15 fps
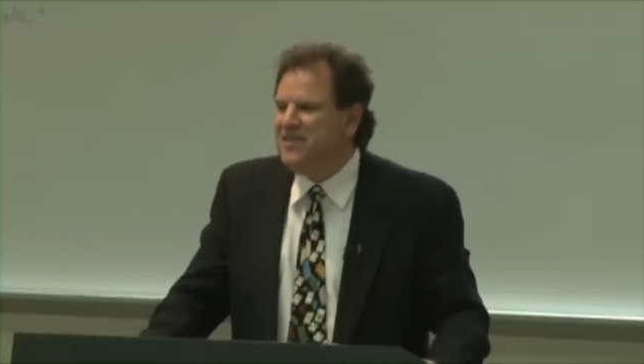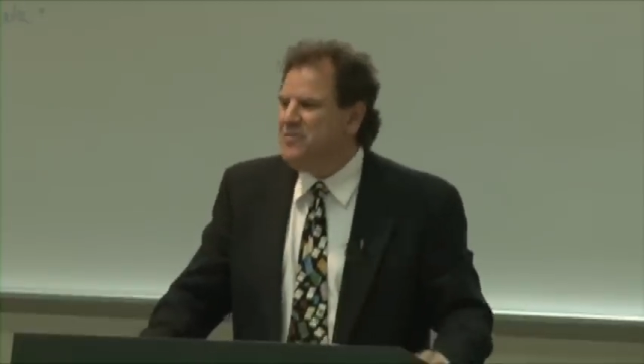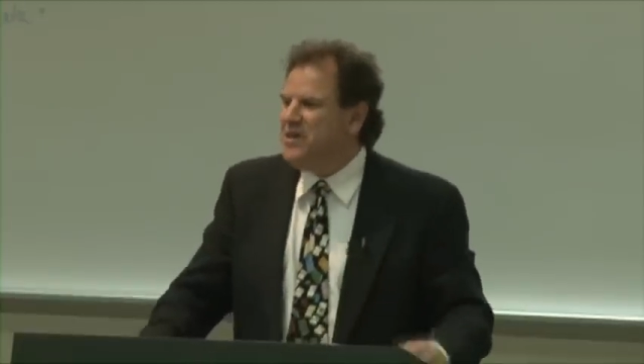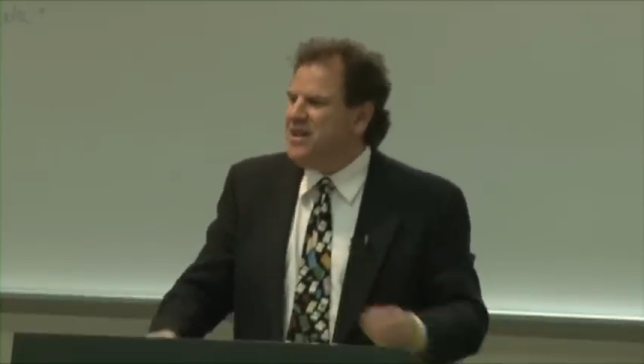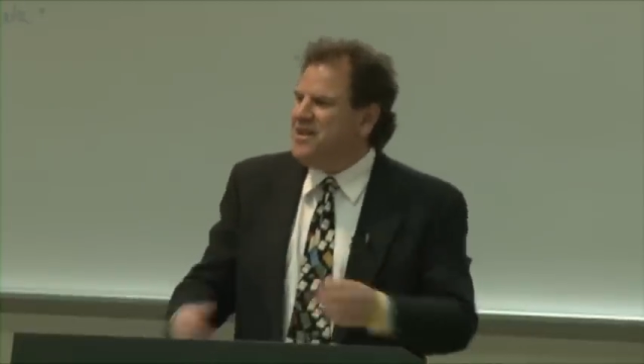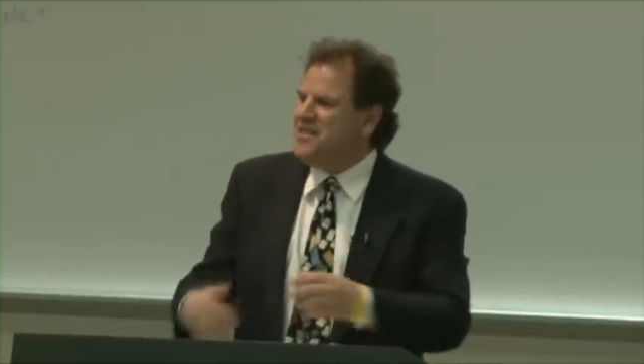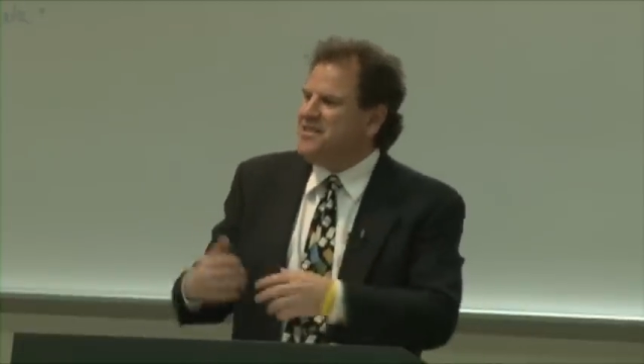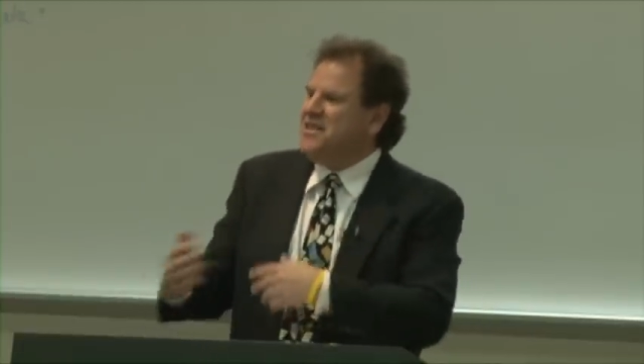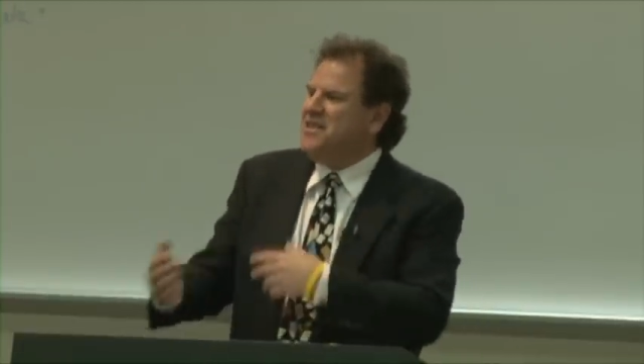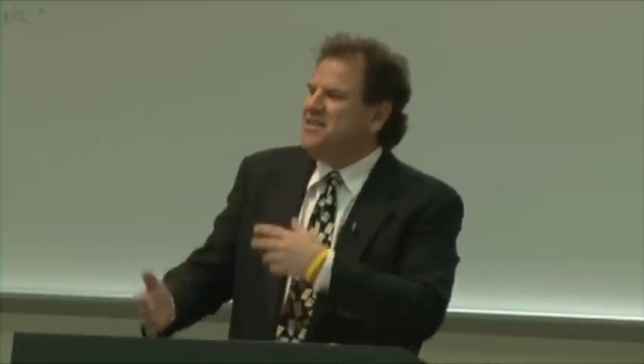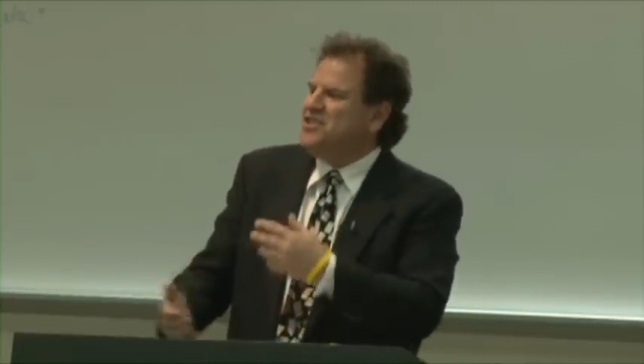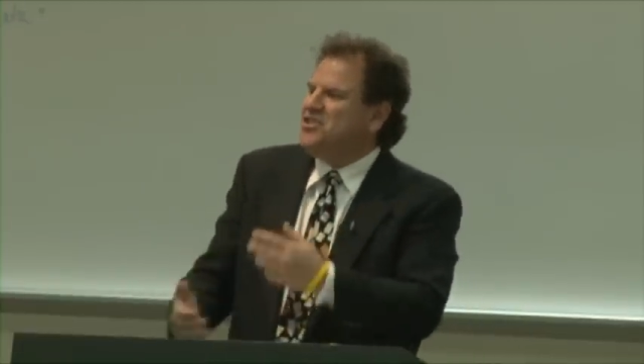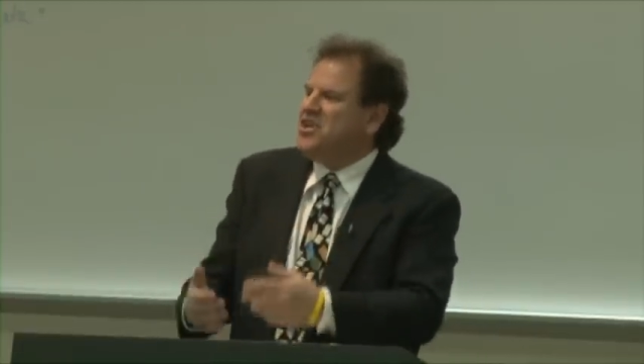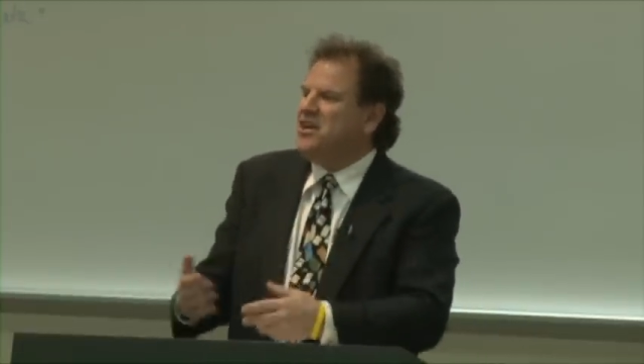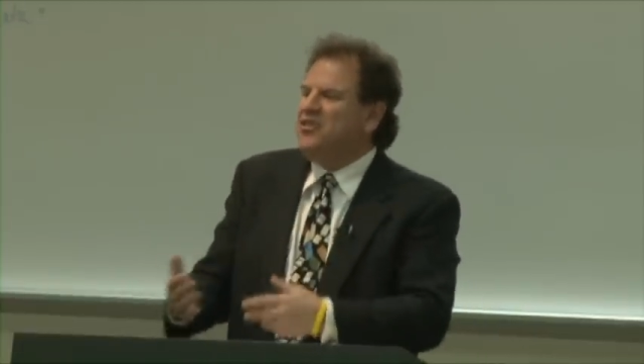because
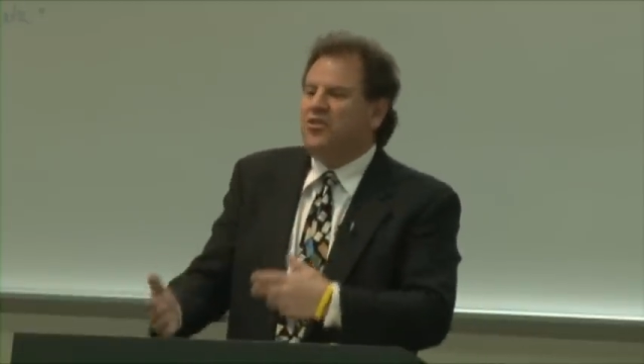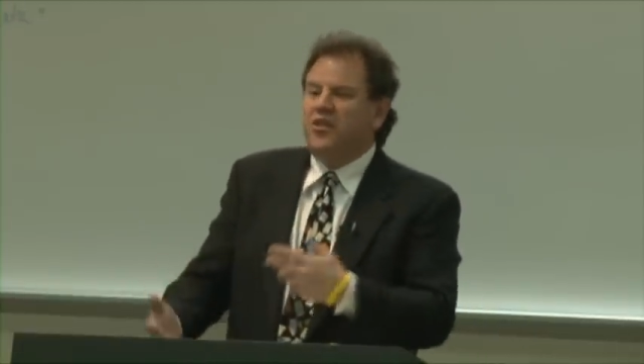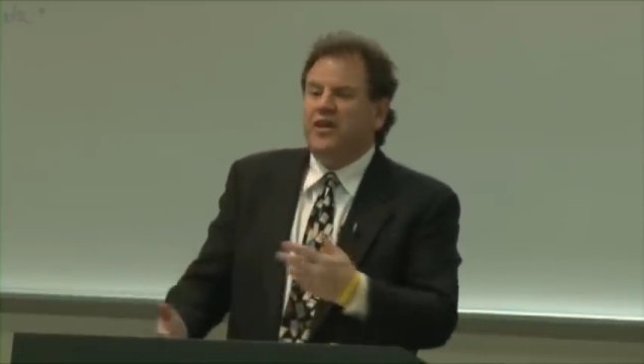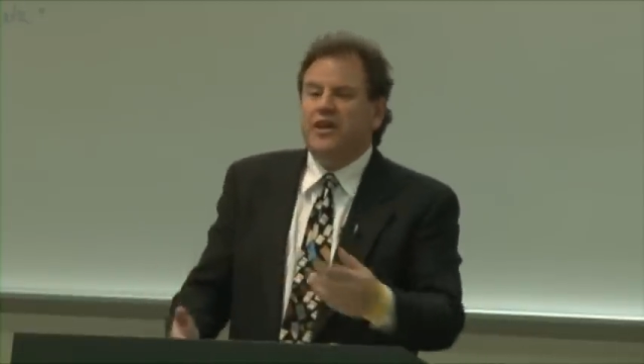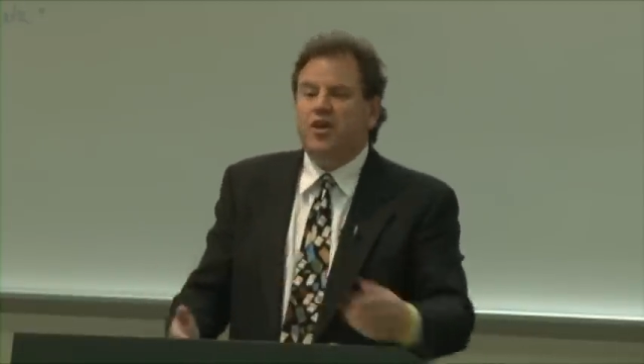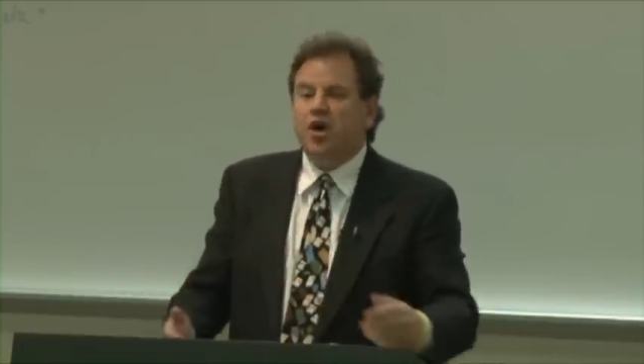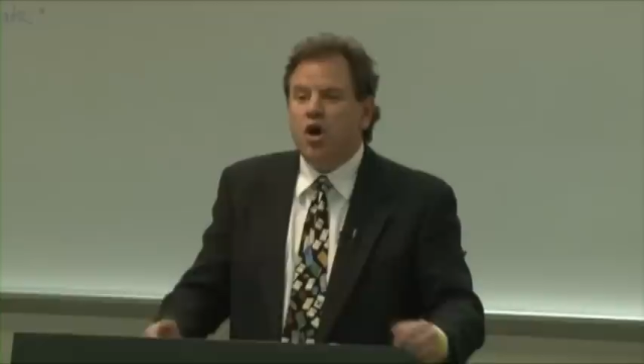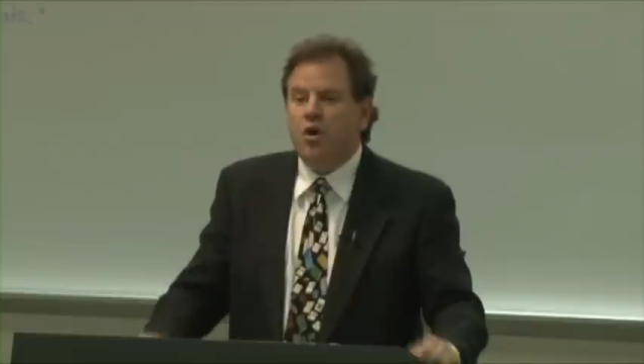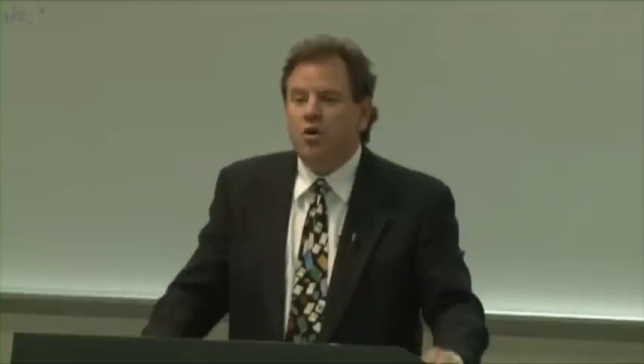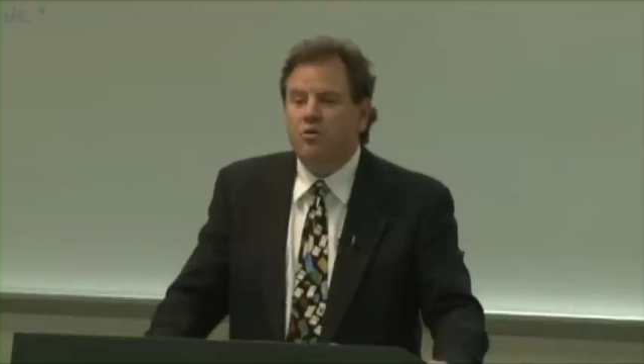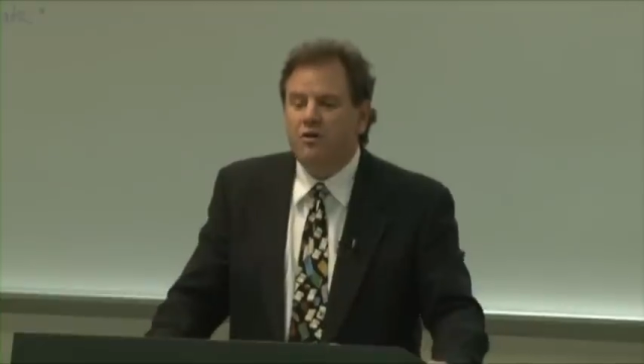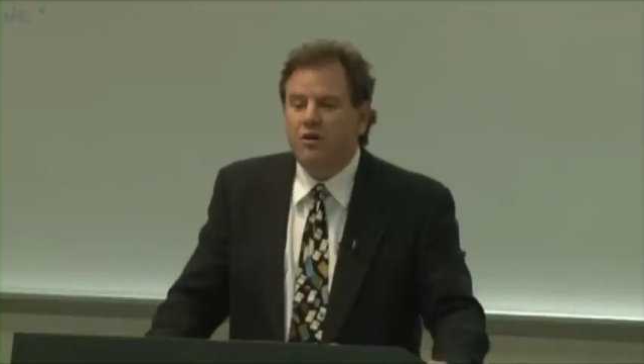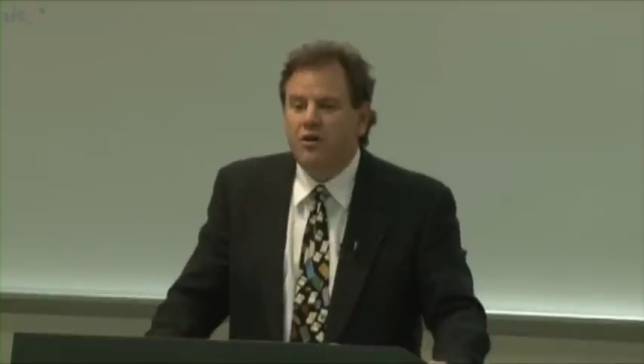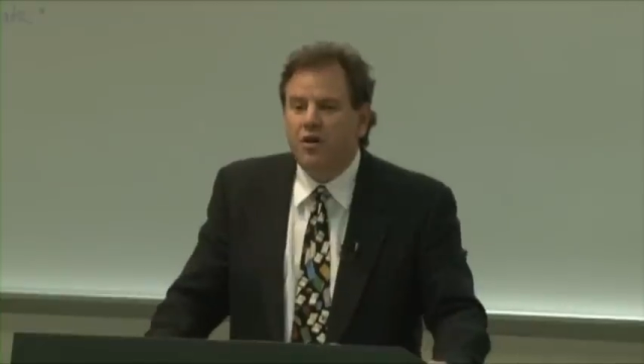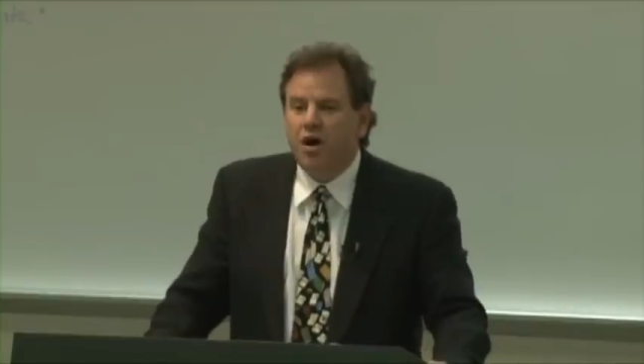things generally go
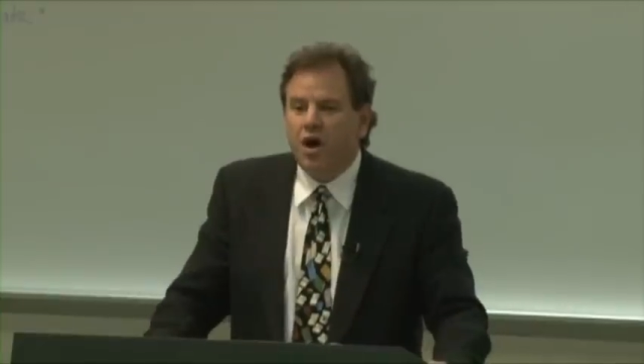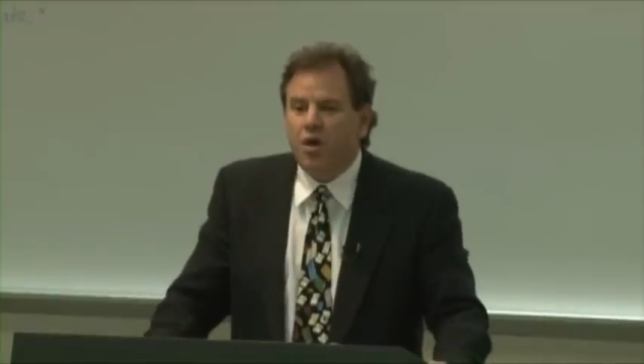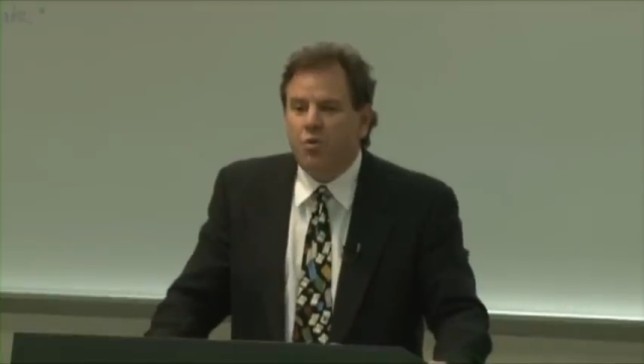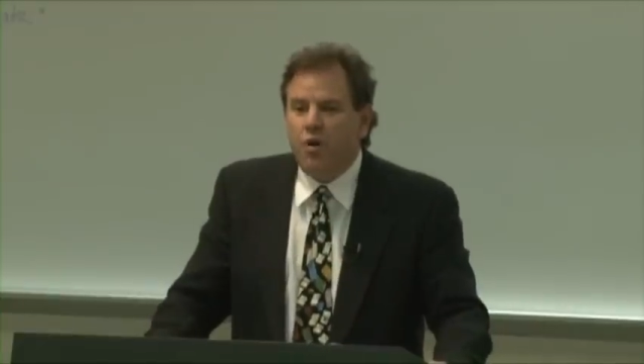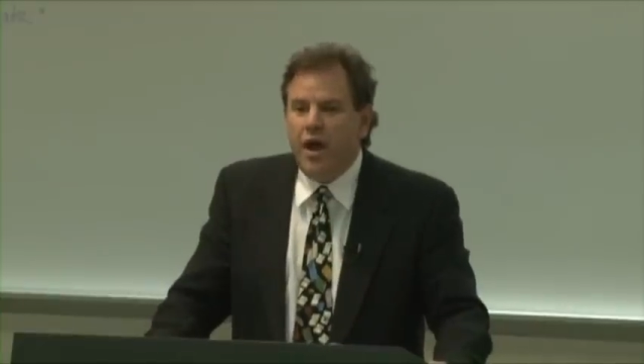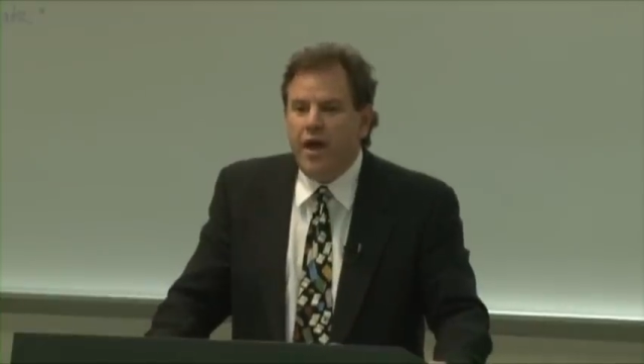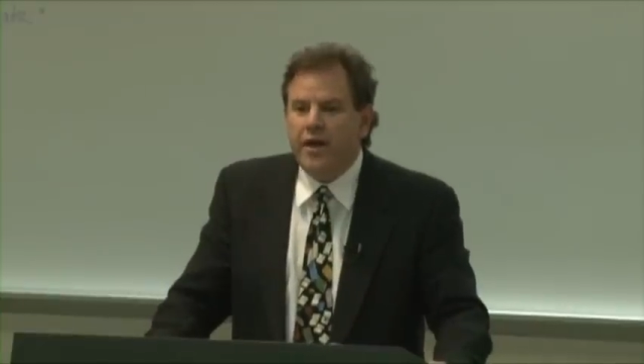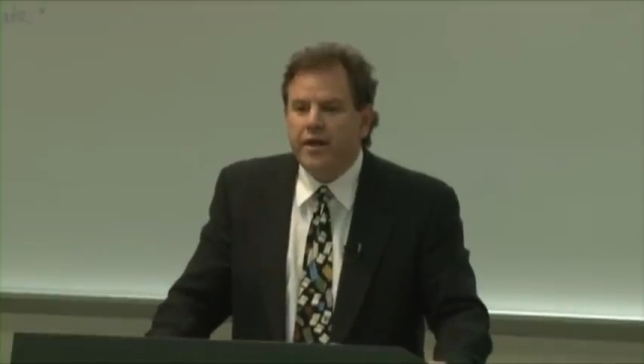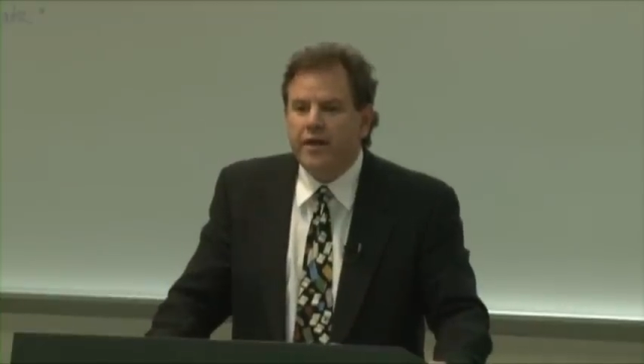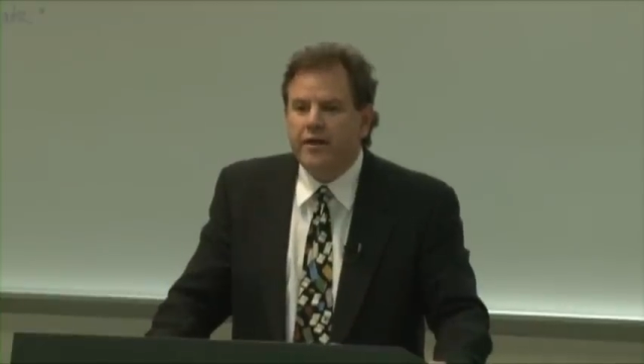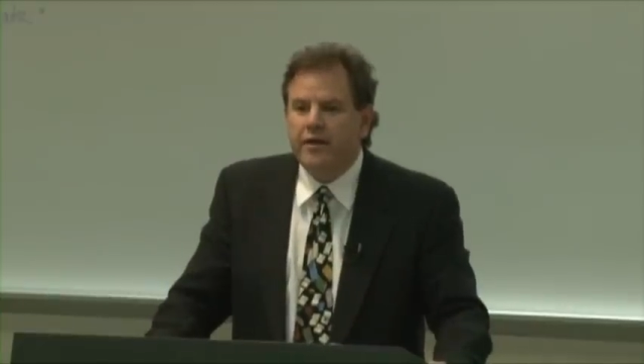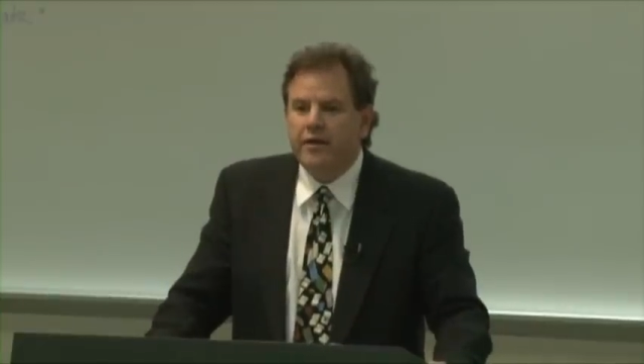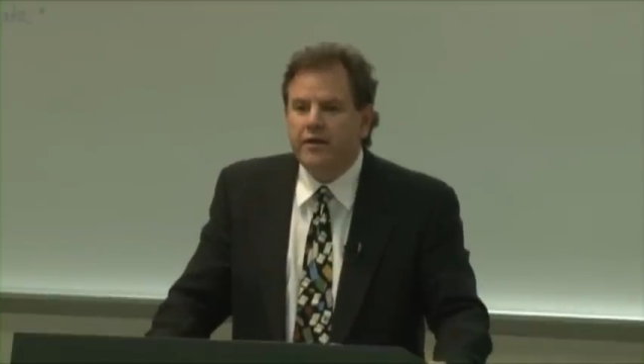our way.